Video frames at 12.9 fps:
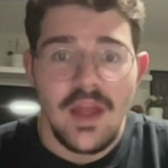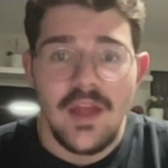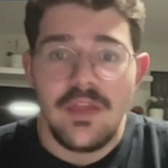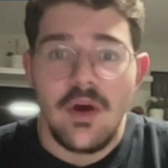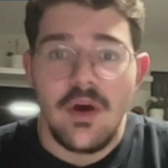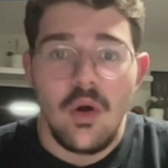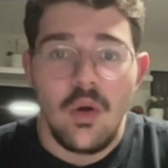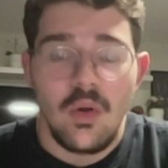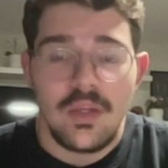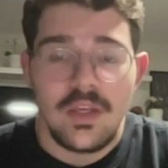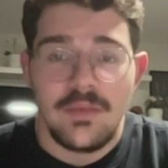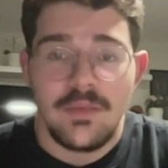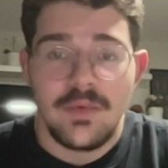and the
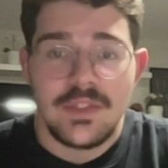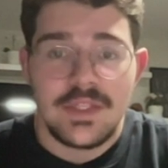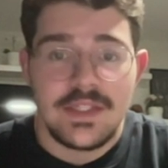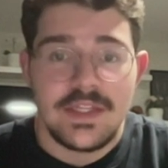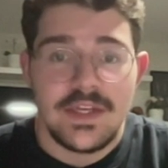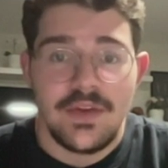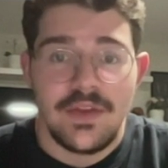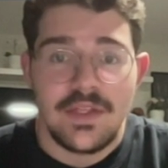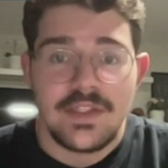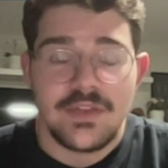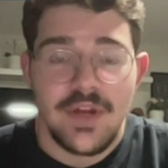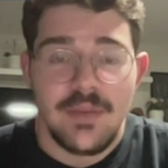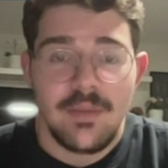whole kibbutz is near the
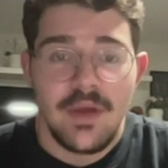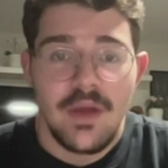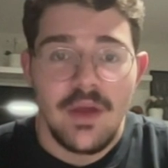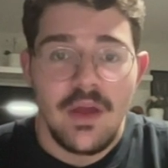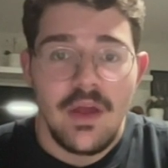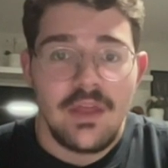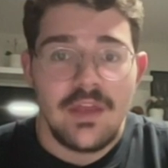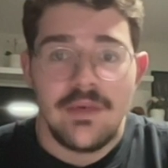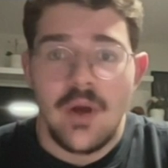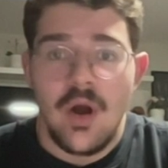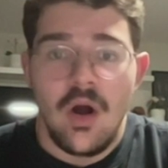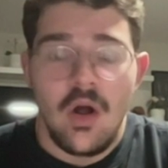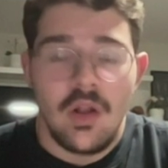strip. They
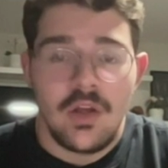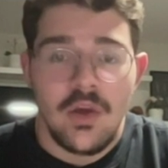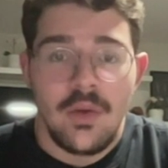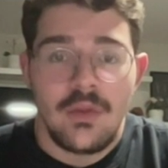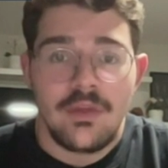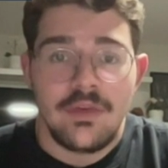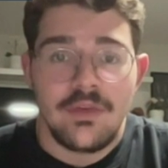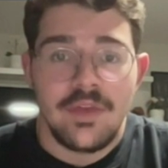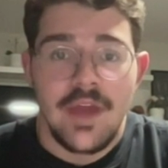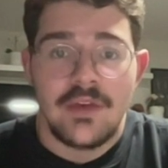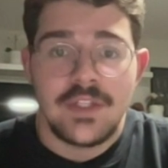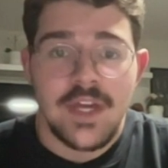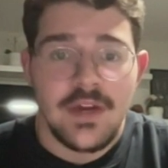were all going through
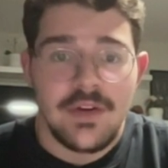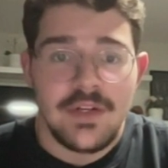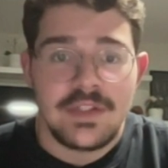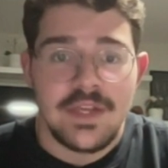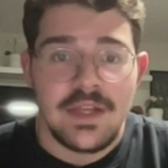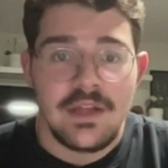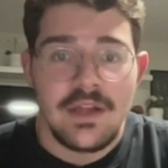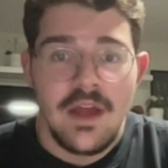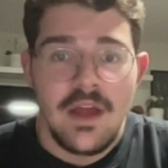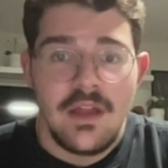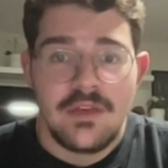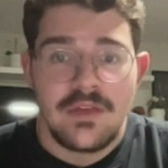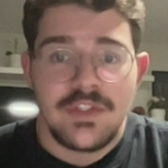their terrors, and
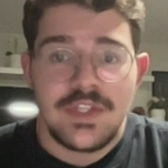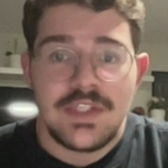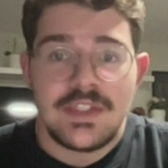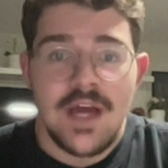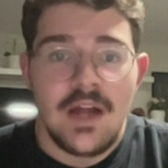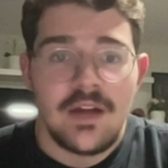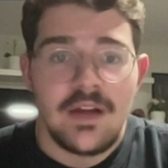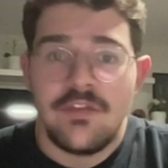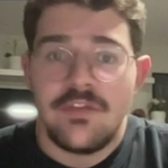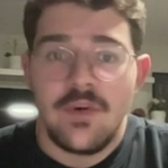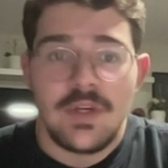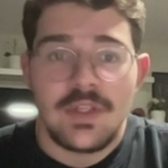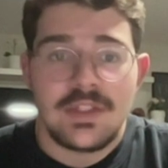there was just not enough
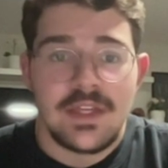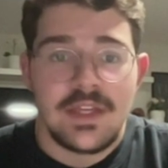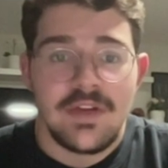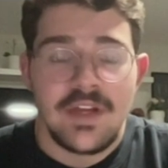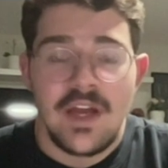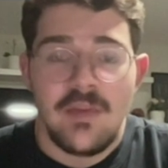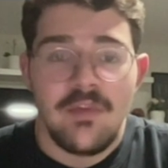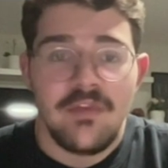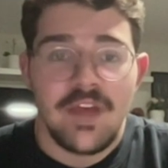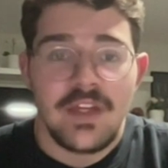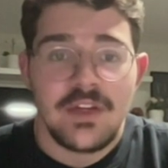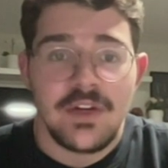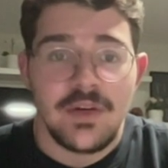force to even come
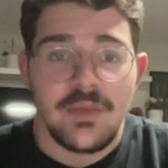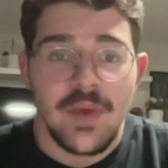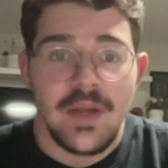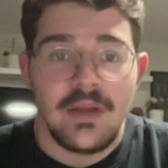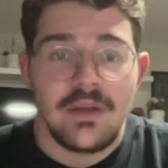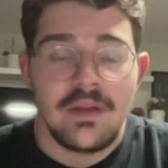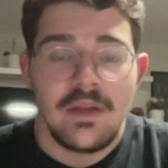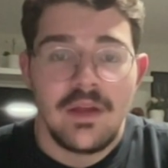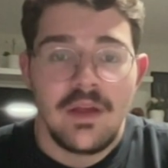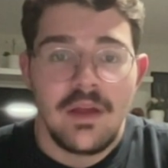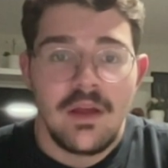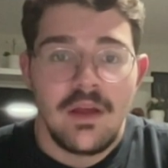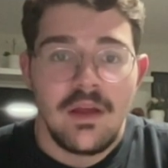evict her when
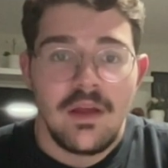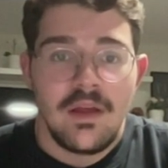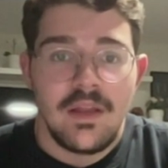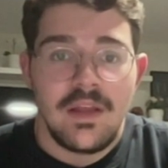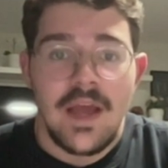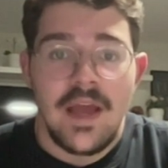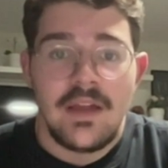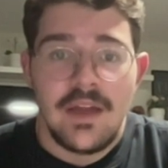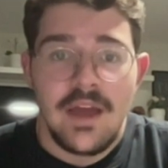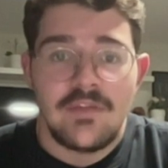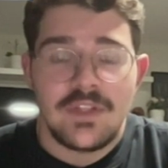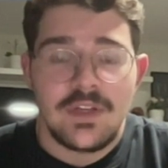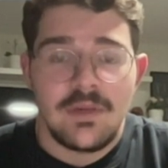the
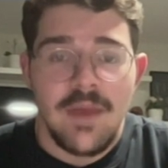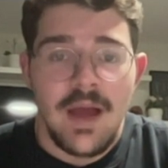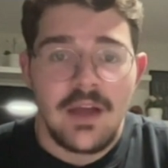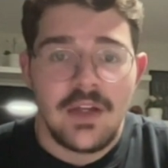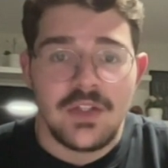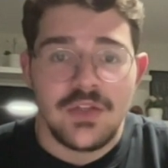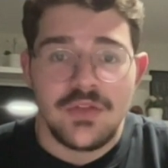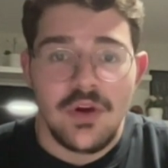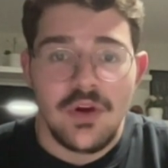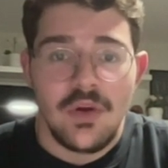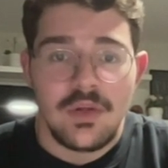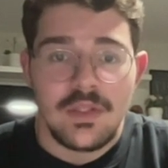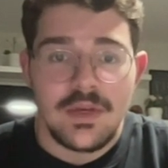IDF took back
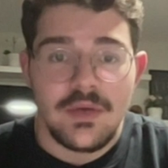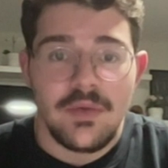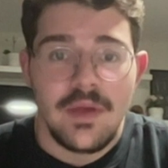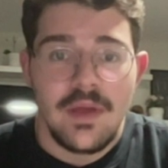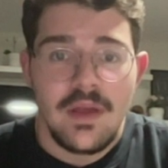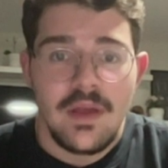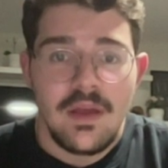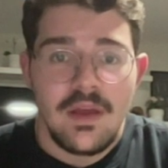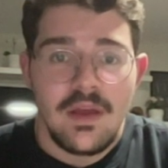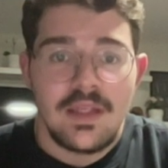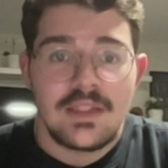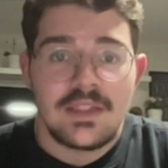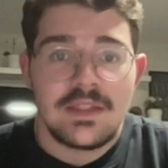control. So
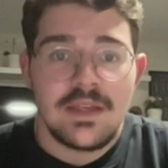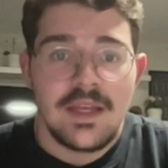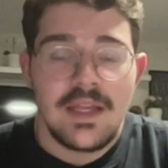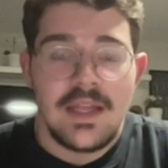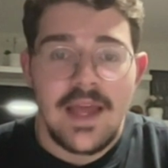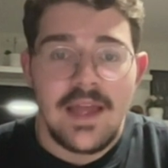he